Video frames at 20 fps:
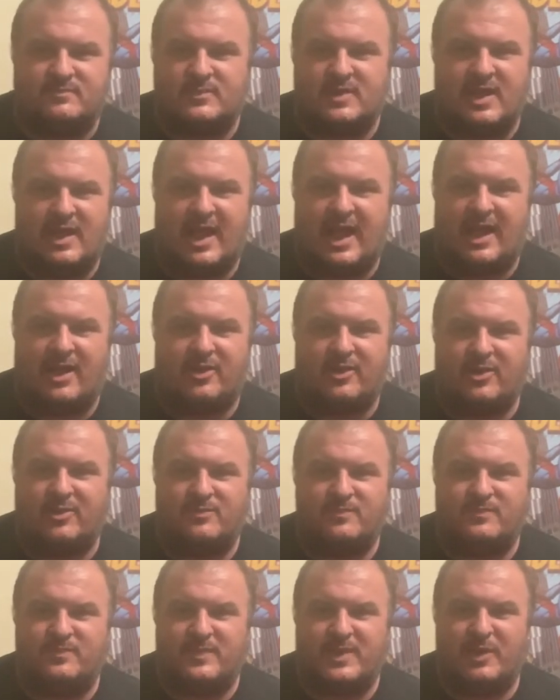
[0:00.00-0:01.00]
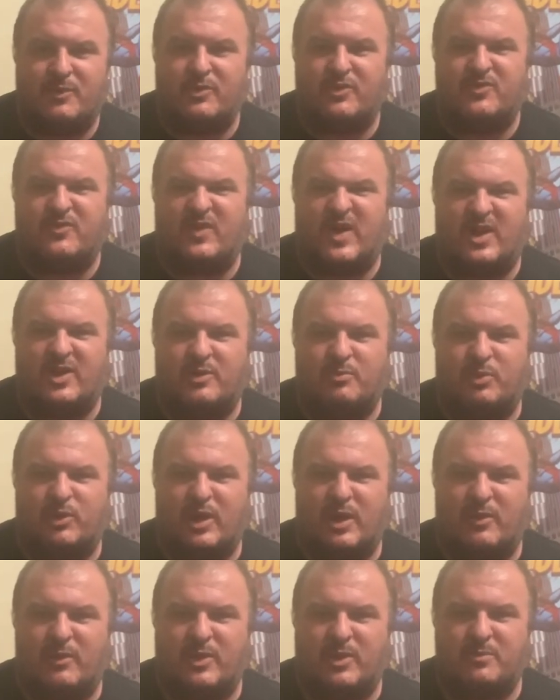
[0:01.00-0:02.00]
I don't know. It was fun to
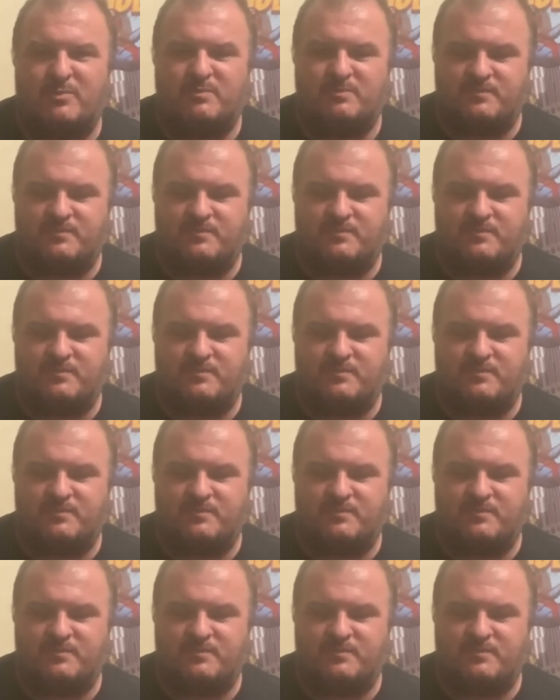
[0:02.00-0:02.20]
play with him.